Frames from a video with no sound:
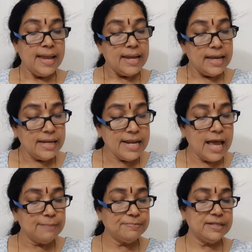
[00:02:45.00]
It
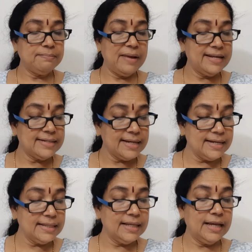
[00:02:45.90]
helps in
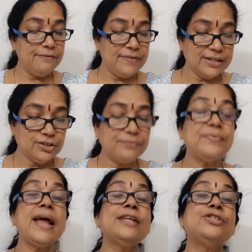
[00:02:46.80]
maintaining the effects
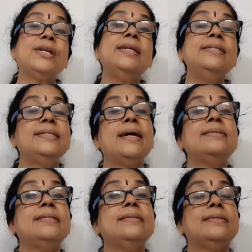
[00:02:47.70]
of natural
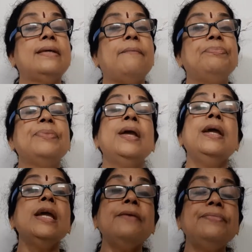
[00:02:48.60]
disasters.
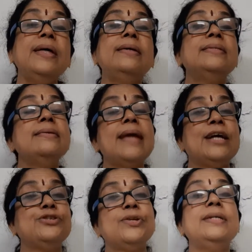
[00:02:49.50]
If there is a
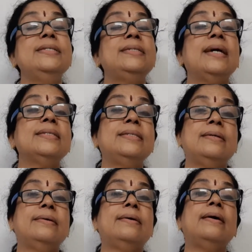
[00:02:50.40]
natural
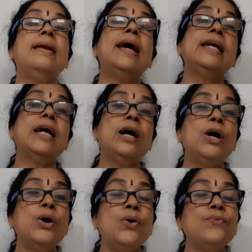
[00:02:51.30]
disaster like
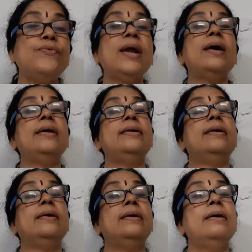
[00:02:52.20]
a
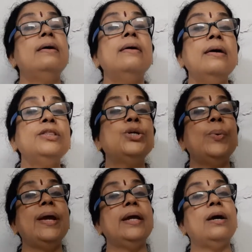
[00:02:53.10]
flood,
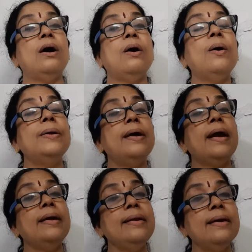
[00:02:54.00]
earthquake or
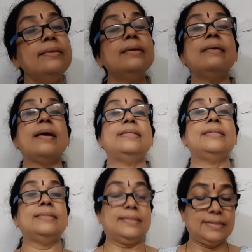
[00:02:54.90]
any other
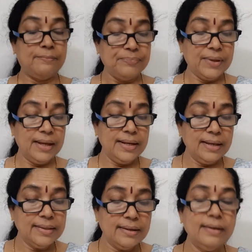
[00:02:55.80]
crisis, any
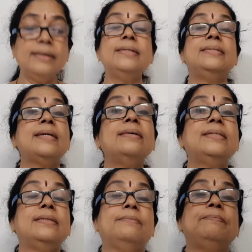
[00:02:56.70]
other
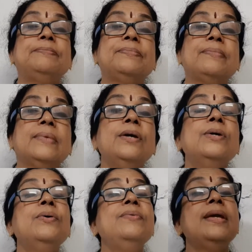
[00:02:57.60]
disaster,
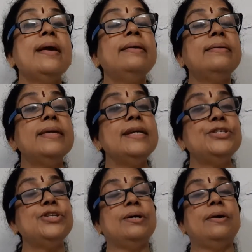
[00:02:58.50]
we can reach